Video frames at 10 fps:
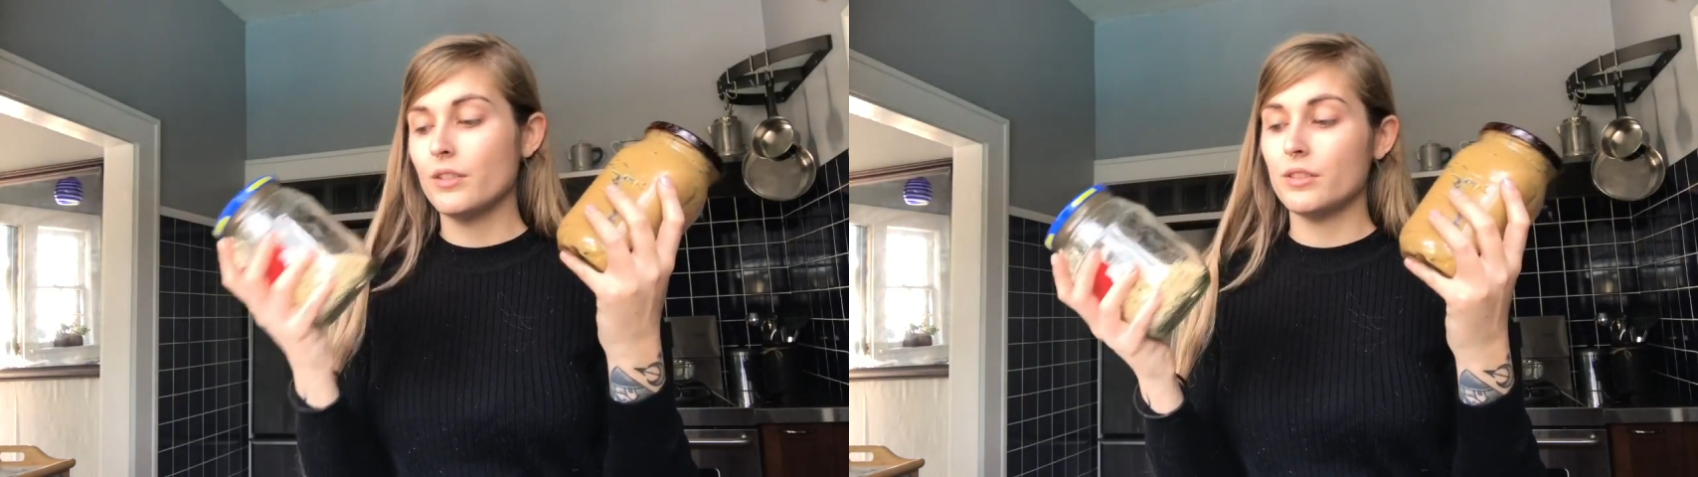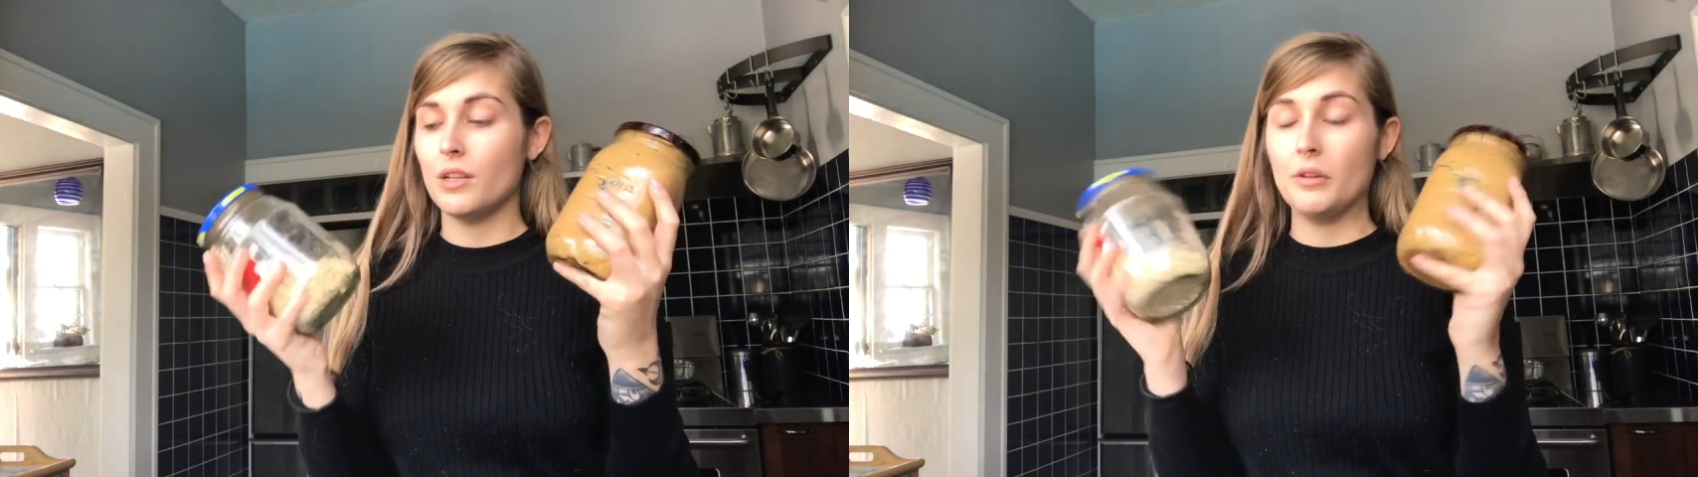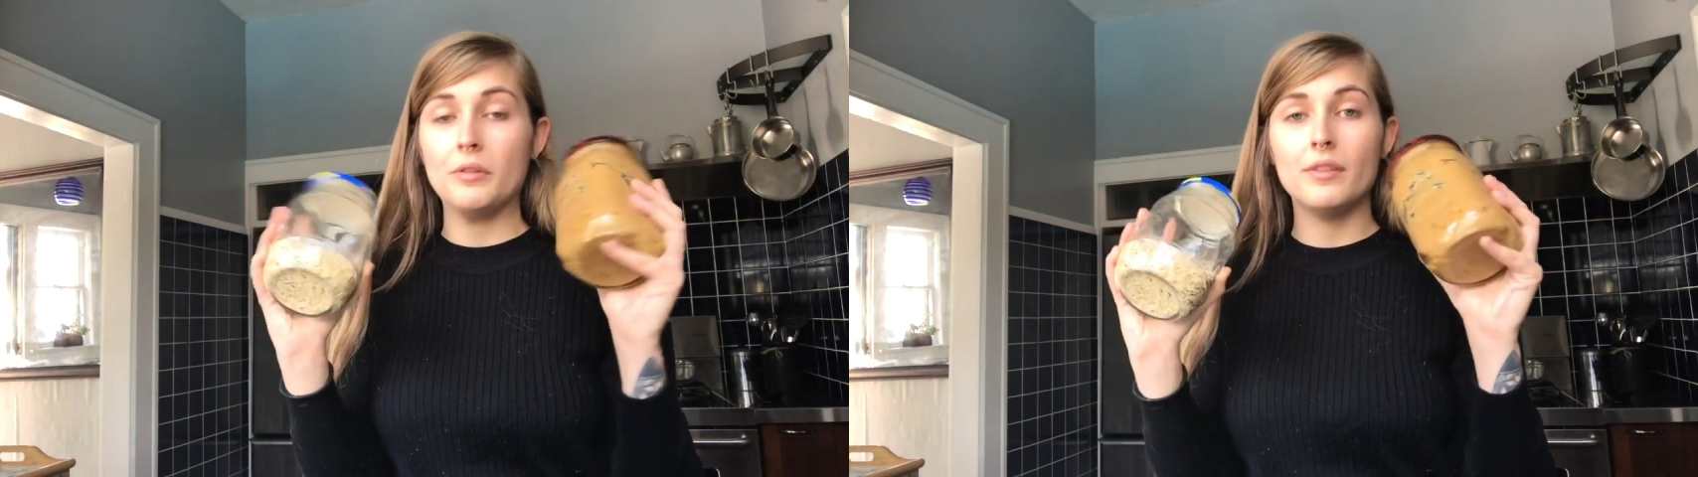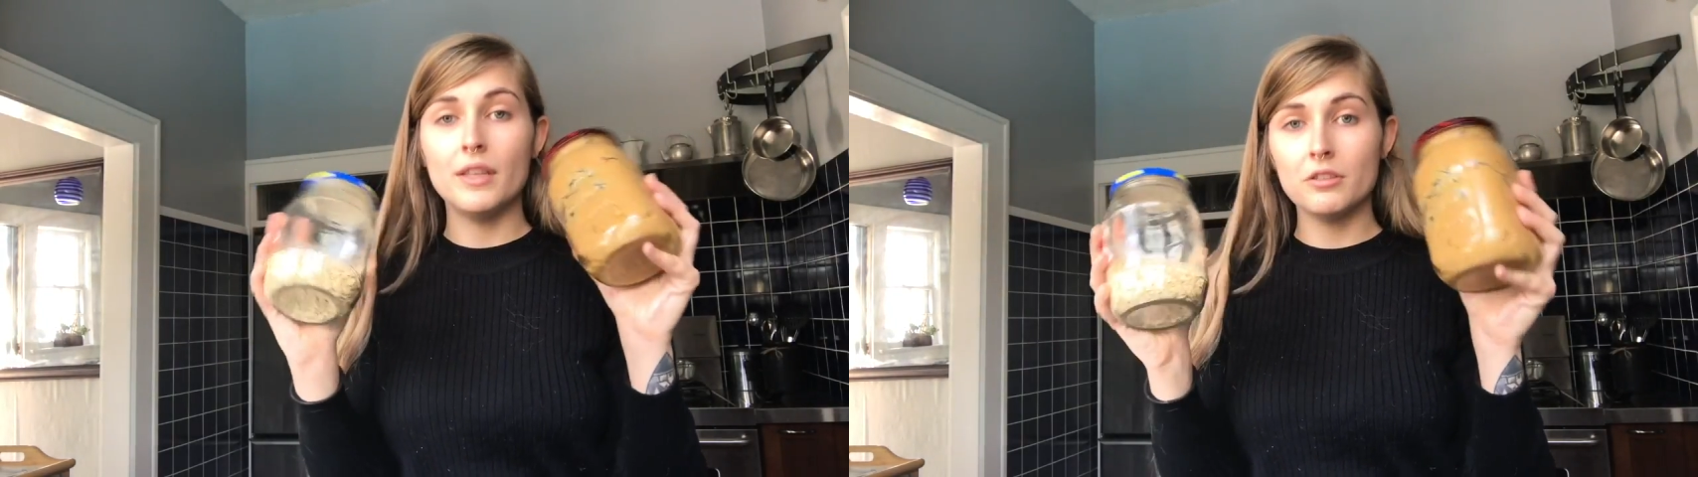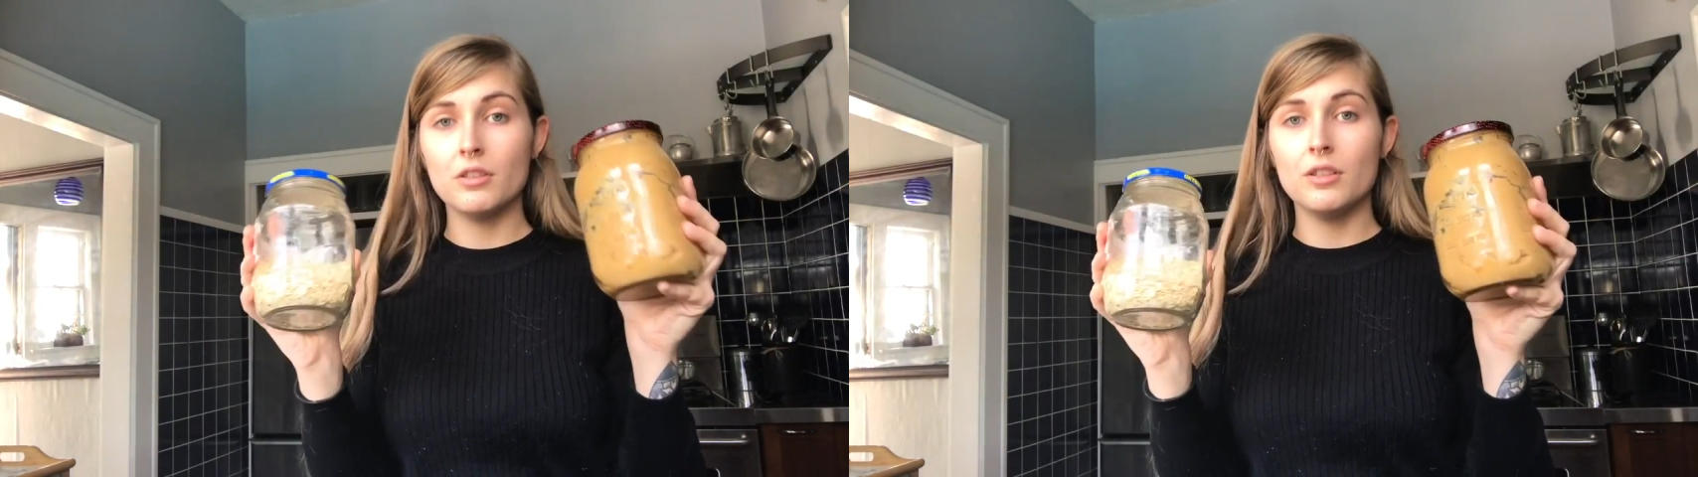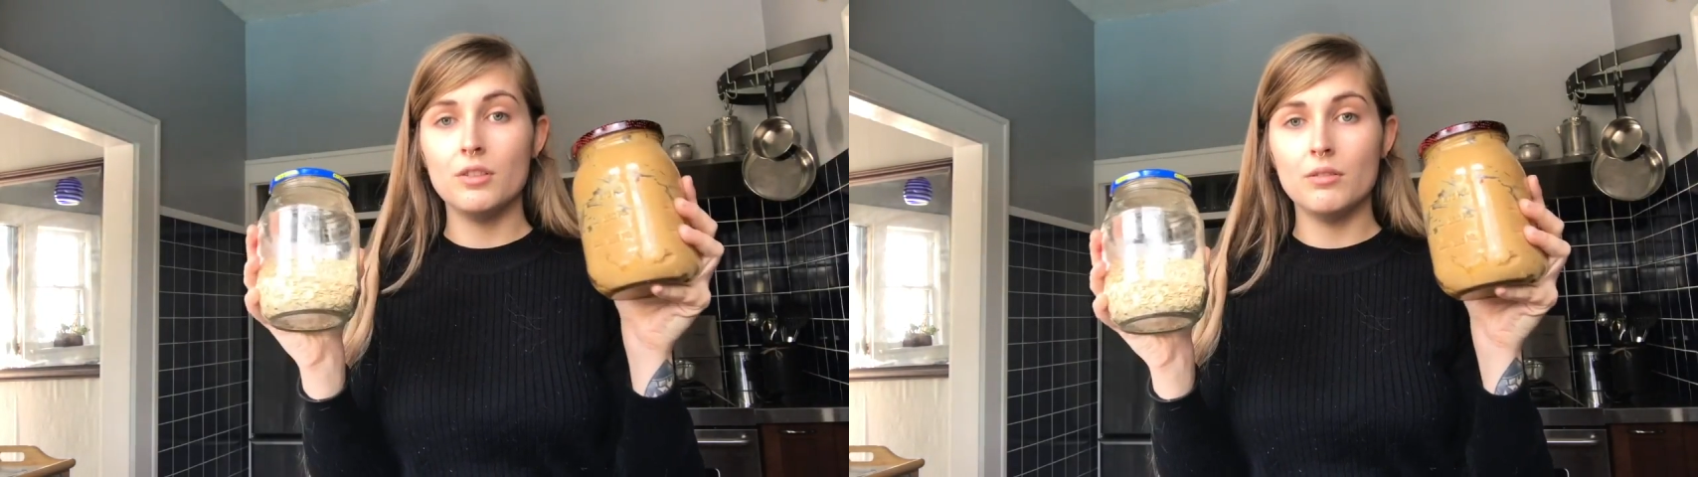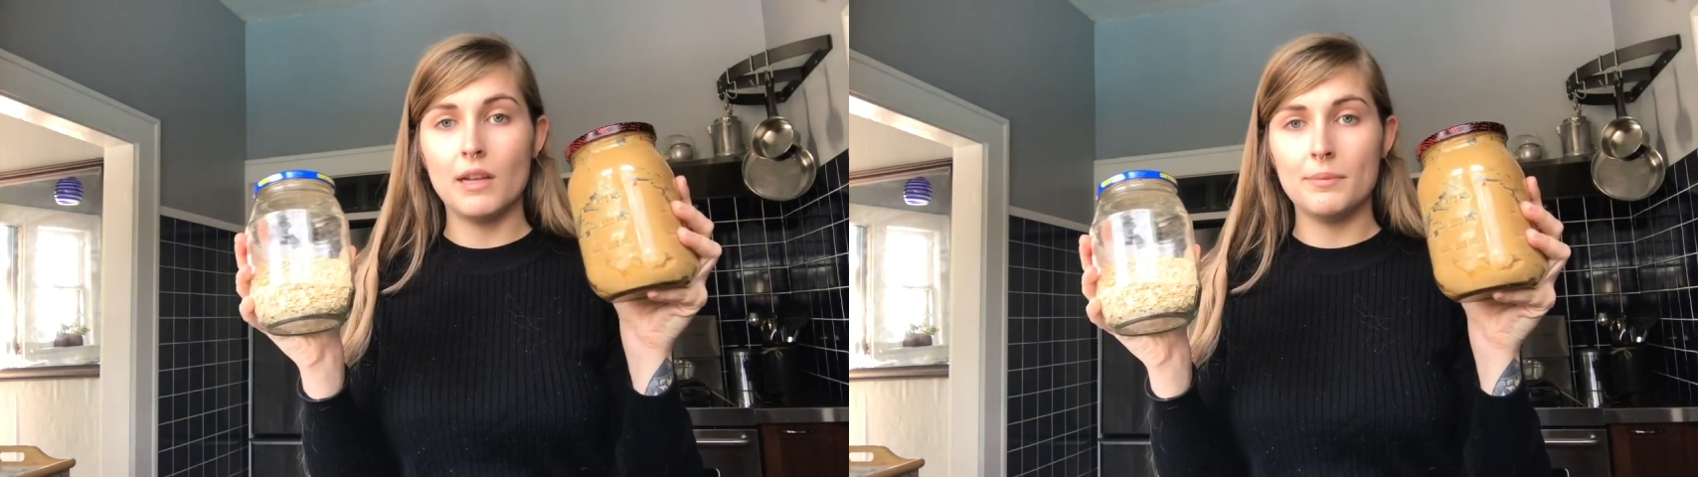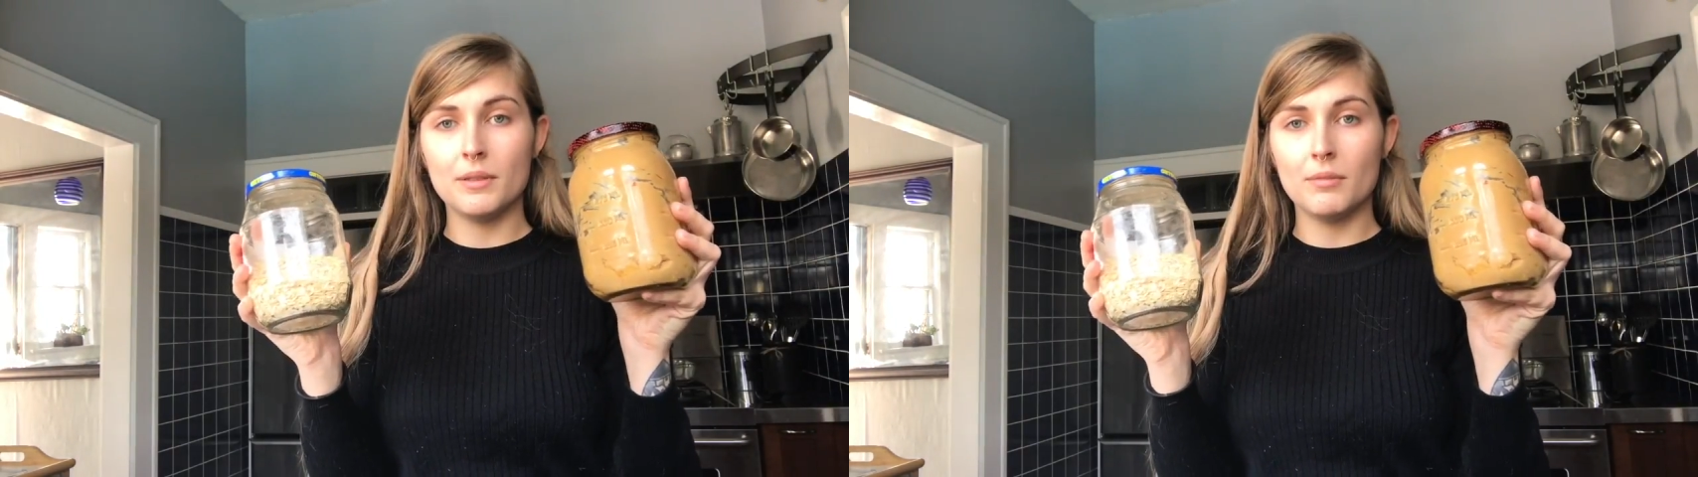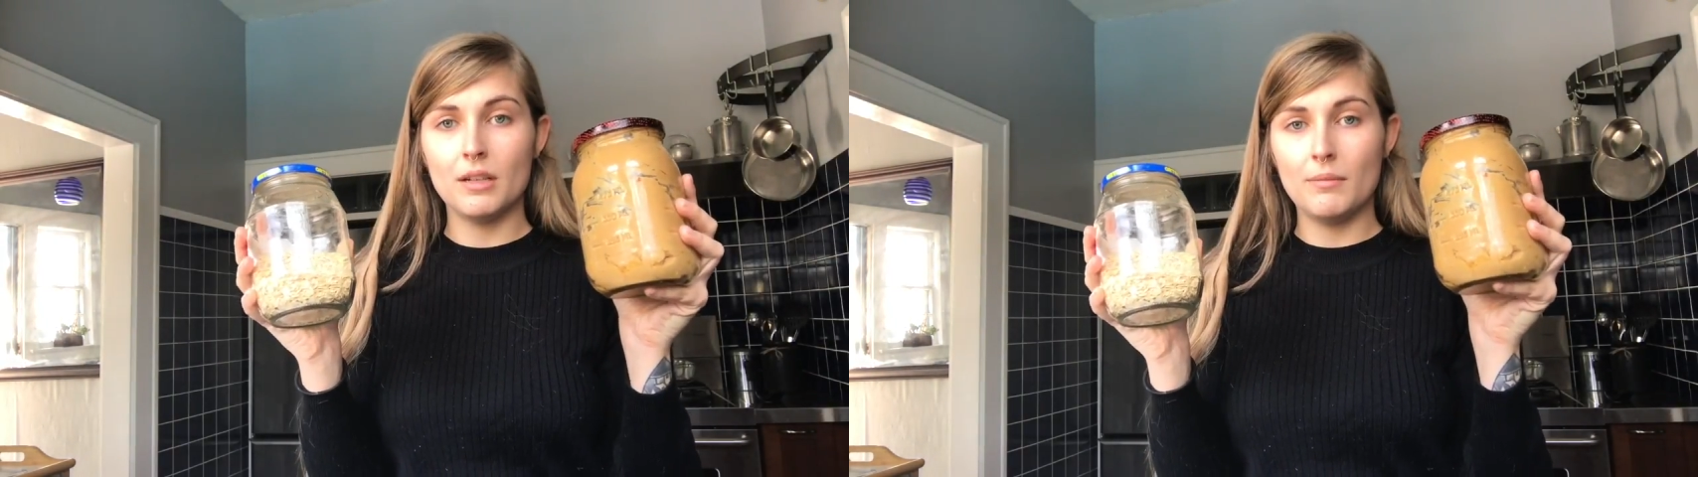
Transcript: So these are the 2 types I'm